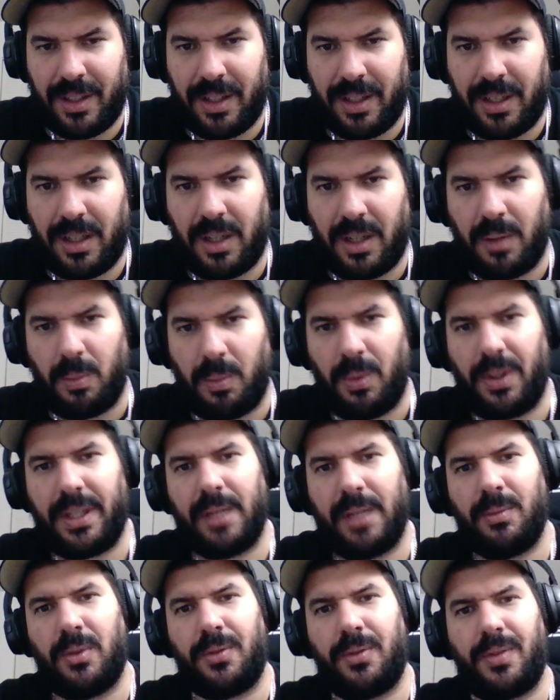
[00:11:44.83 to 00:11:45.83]
A
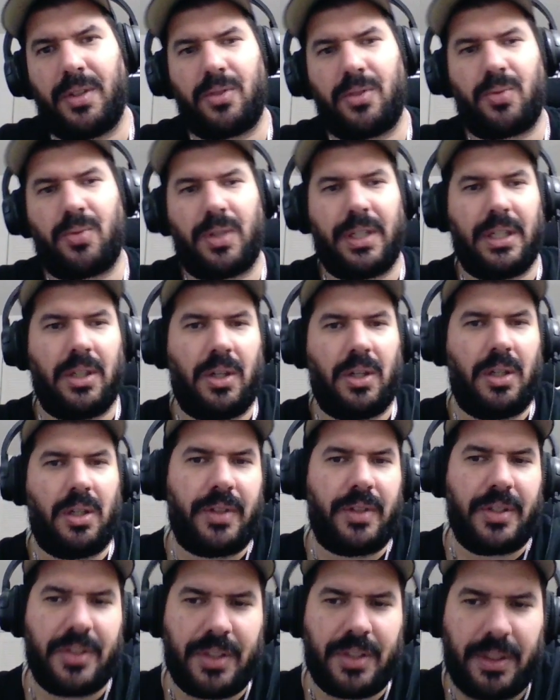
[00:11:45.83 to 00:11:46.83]
brilliant move. First, we're going to go over
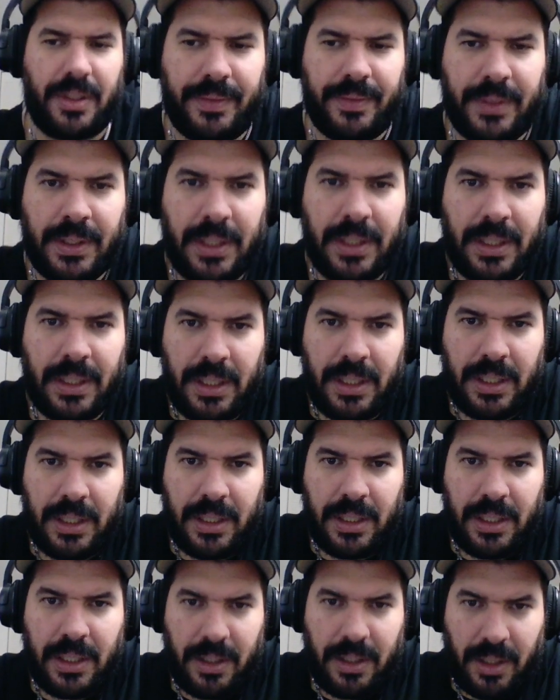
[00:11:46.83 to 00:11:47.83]
some
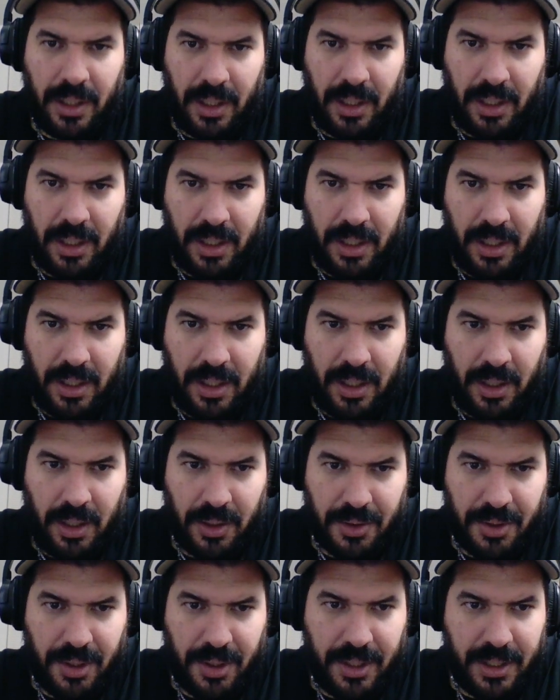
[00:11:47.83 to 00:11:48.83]

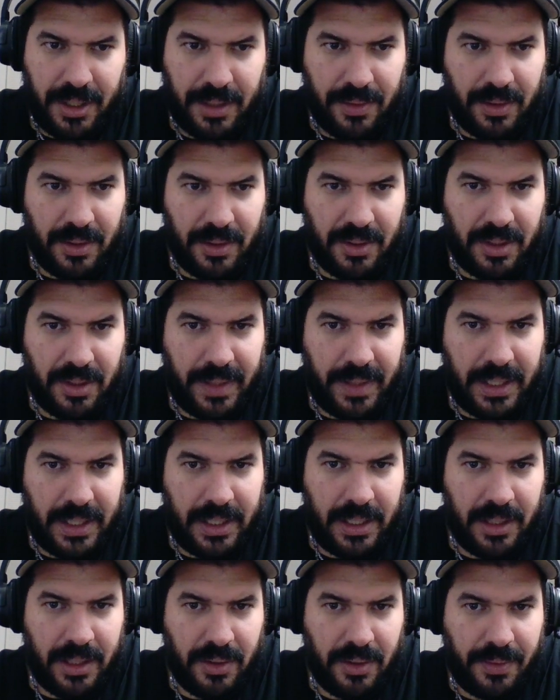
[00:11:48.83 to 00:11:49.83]
alternatives and some
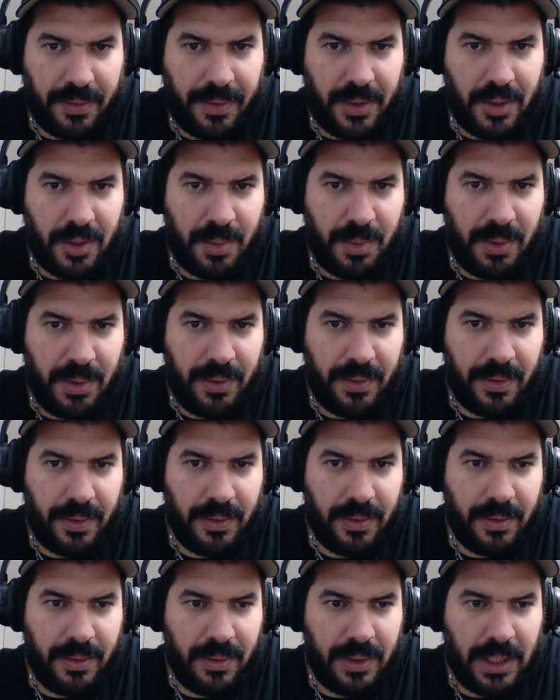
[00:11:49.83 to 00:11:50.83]
ideas. The first move
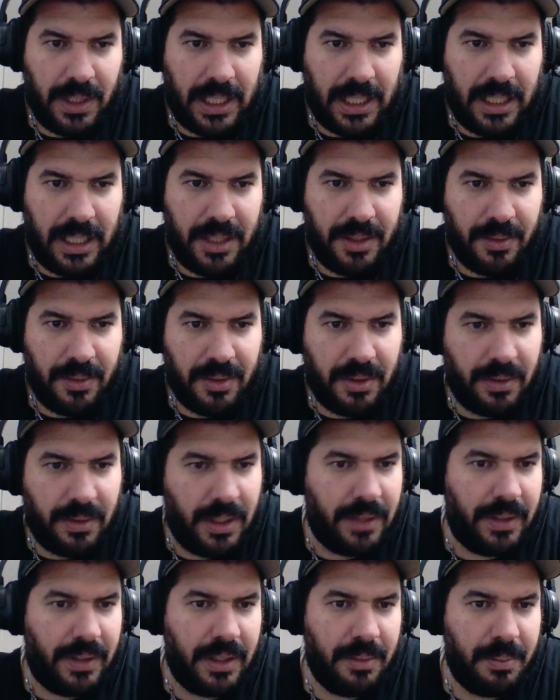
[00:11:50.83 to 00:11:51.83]
that kind of jumps from
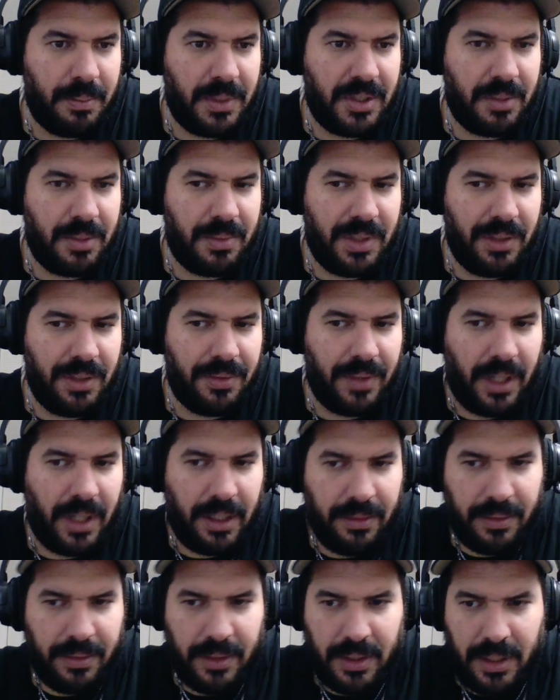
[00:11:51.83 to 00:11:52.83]
right, bishop d5
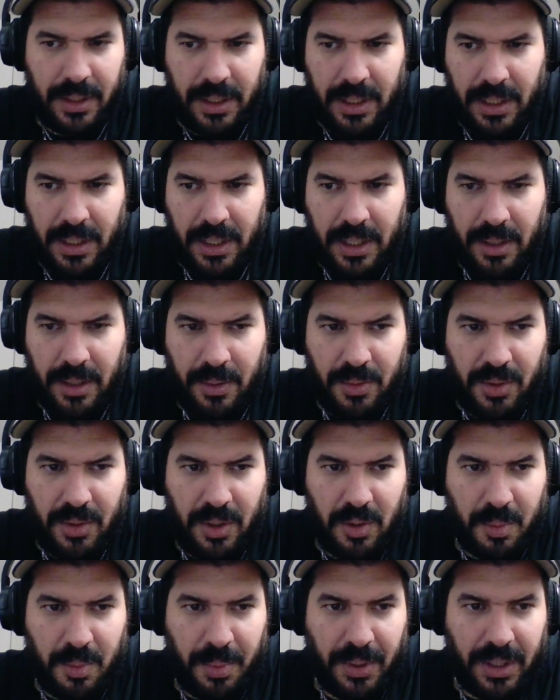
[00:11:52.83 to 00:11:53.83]

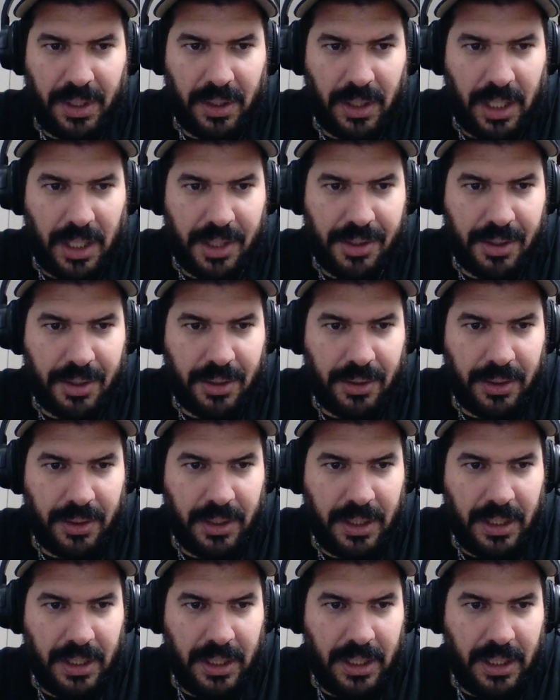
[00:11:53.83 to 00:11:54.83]
seems pretty logical.
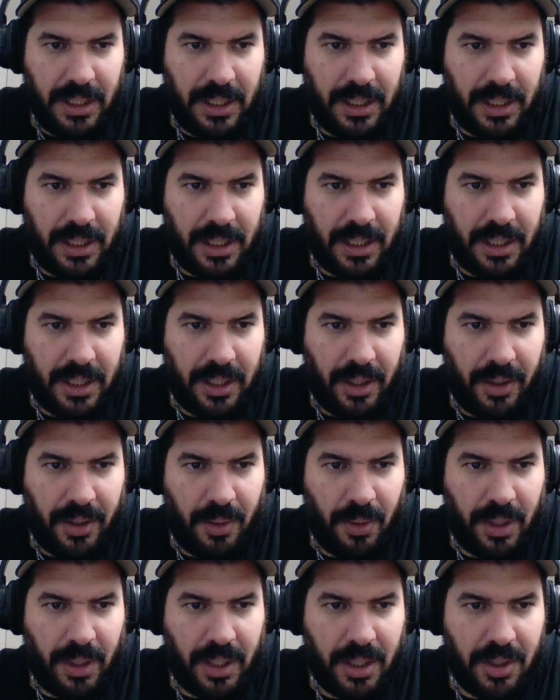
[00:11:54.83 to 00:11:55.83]
You
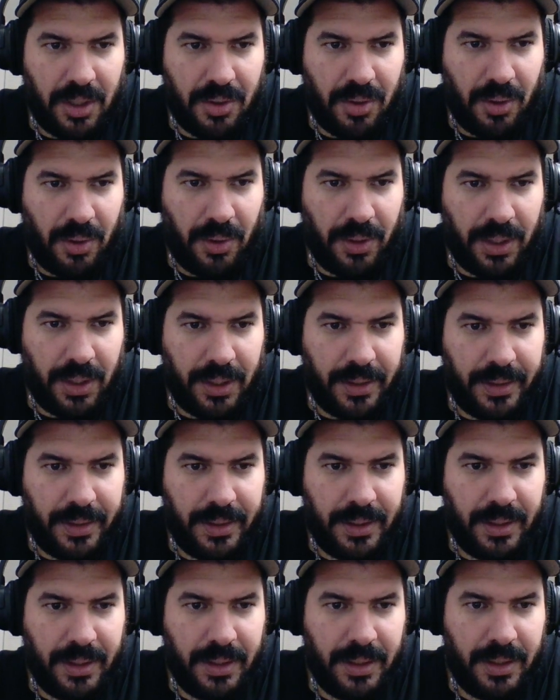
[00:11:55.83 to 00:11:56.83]
want to control the
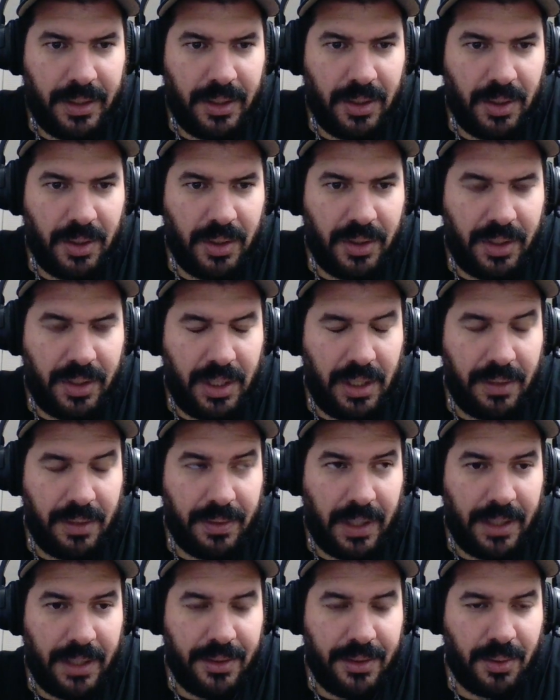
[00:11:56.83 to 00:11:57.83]

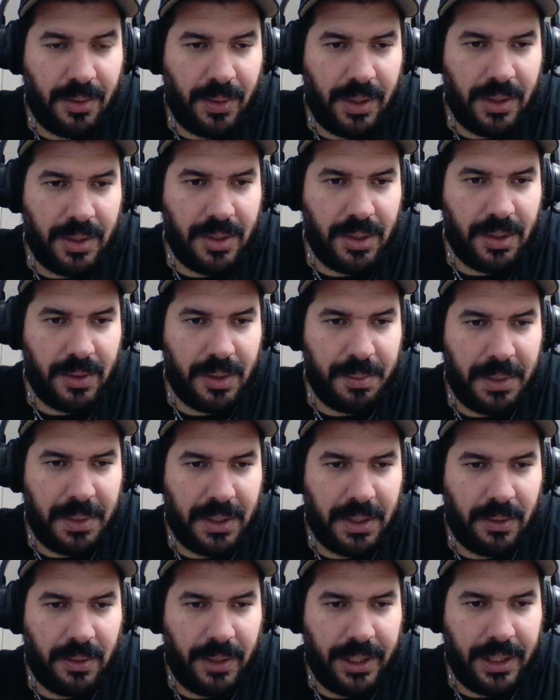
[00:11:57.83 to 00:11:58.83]
d5 square, so what
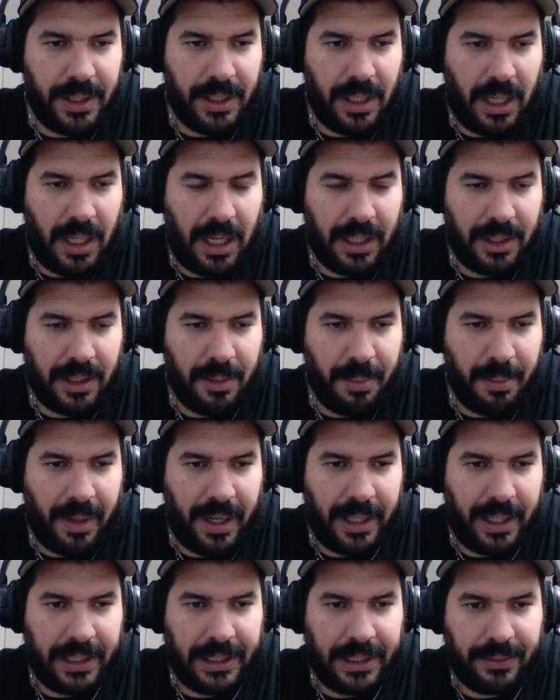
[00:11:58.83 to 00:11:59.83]
better way than
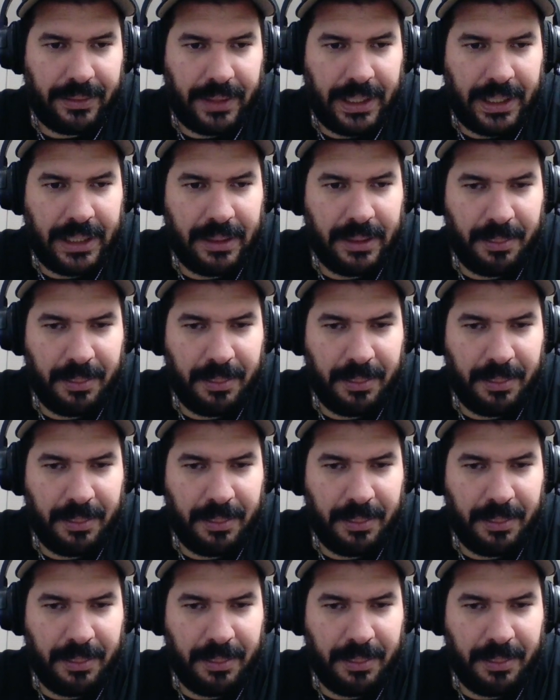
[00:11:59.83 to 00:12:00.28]
occupying it, right?